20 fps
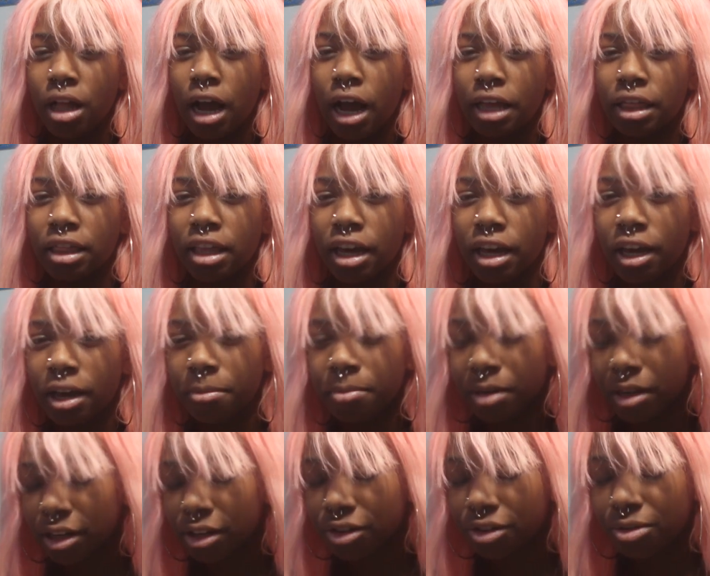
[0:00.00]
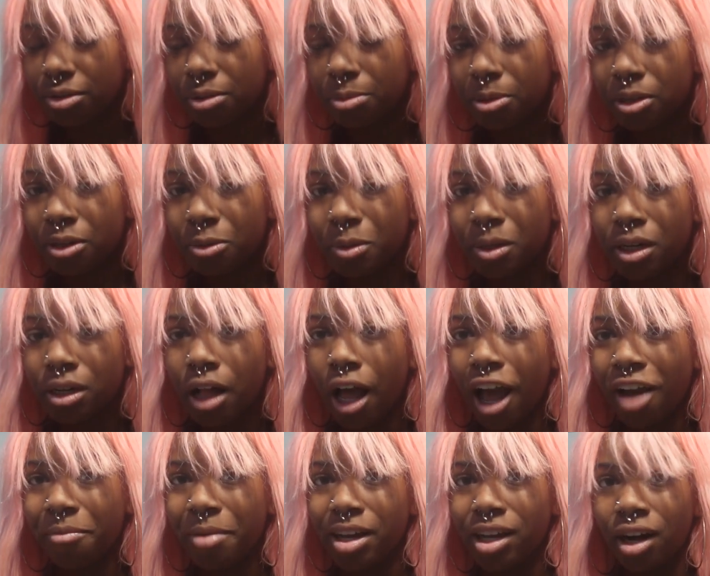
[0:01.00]
I
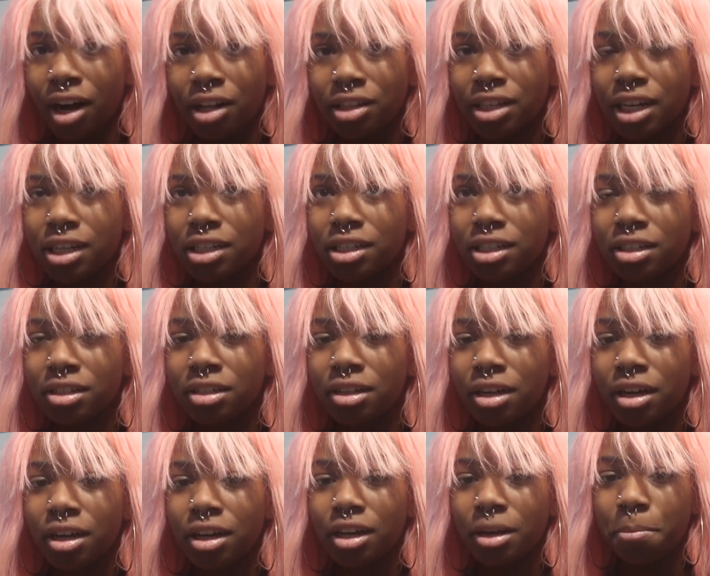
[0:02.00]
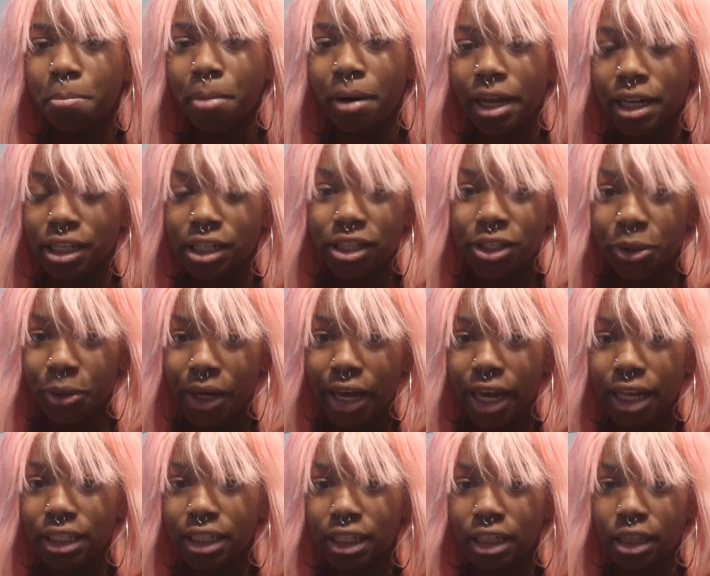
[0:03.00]
have my contacts in, but I still
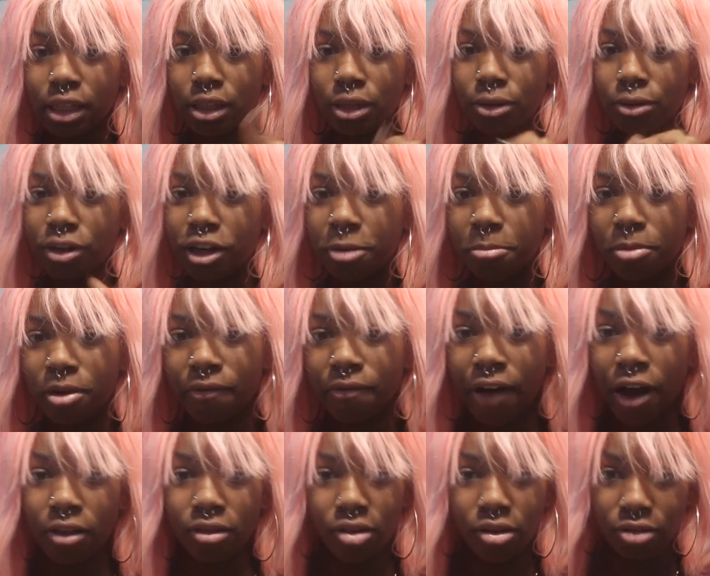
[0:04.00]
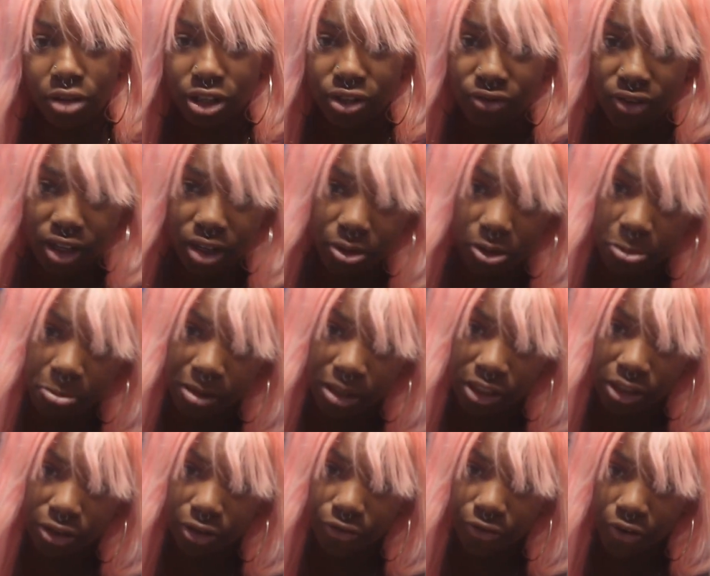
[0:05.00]
can't see the little number of how long this video has been
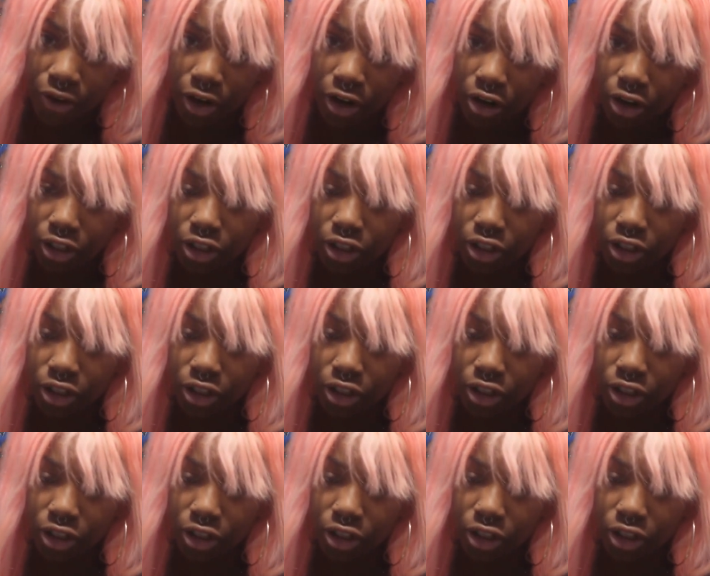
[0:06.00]
so far.